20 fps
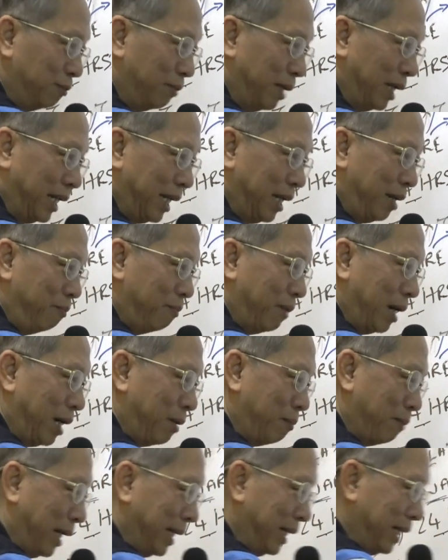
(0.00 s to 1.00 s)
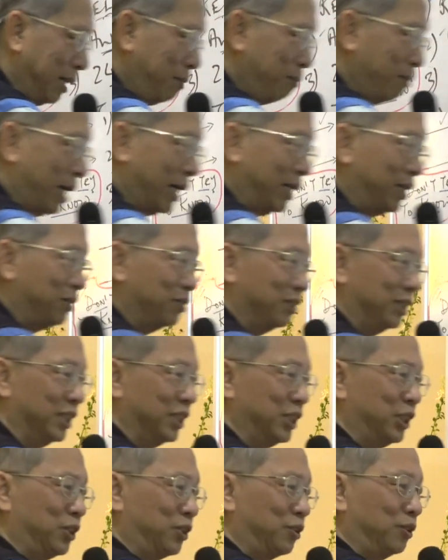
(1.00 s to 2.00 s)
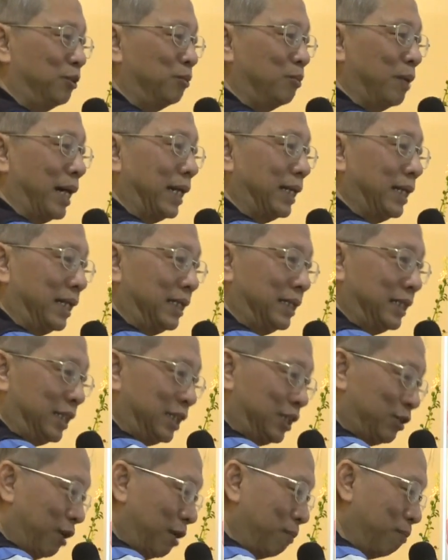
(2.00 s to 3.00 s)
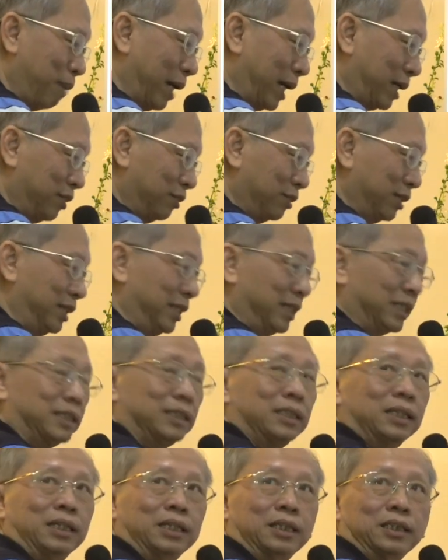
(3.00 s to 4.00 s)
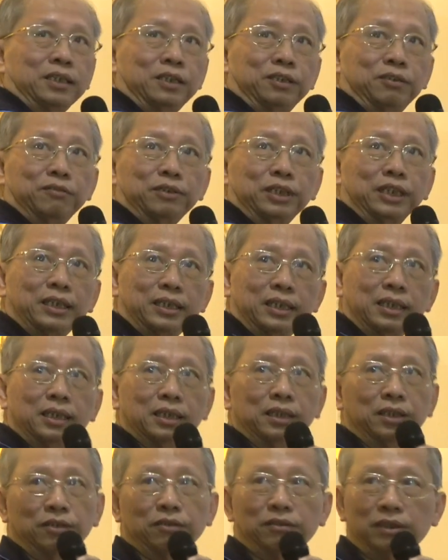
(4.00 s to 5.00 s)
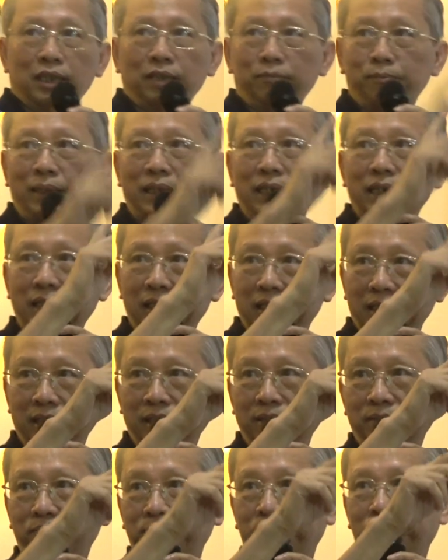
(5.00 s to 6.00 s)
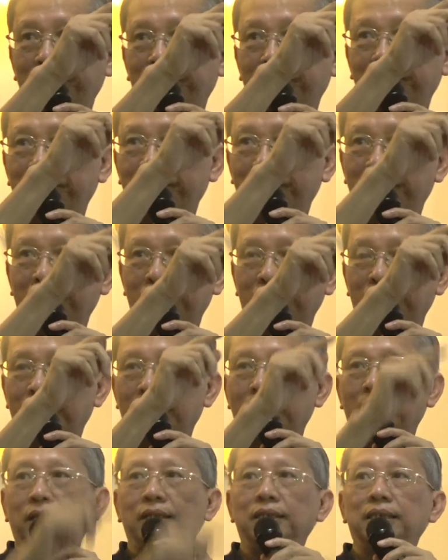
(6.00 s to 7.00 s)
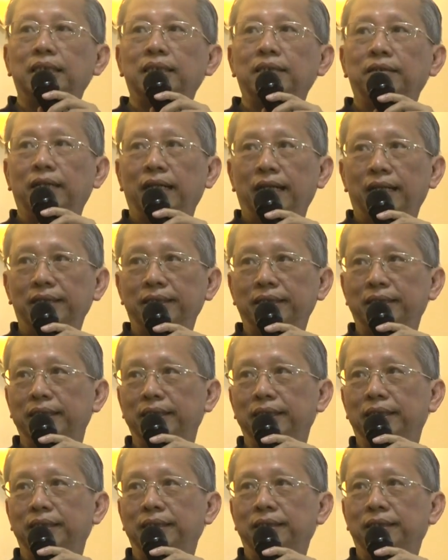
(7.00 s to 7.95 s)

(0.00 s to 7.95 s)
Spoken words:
mundane mind to this true mind, then this one back to this, you return to the beginning, the singularity.